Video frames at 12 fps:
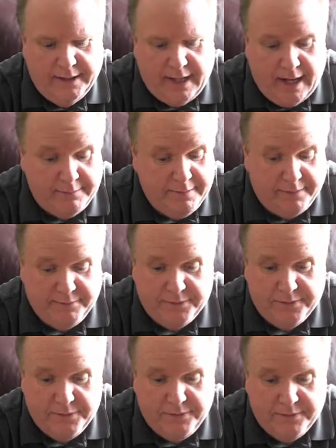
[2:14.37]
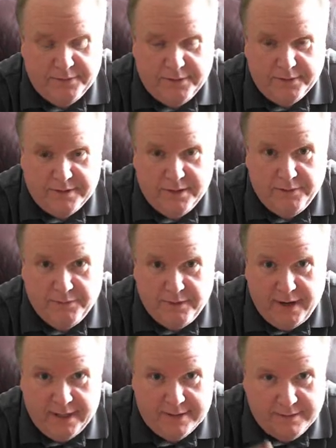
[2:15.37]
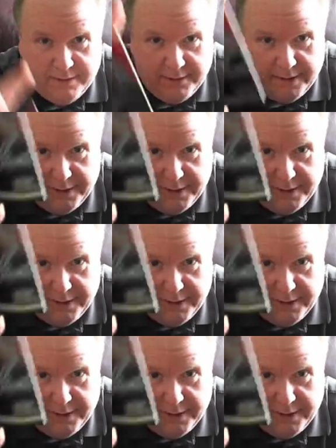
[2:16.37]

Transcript: I'm not for sure. It's a silver ink's all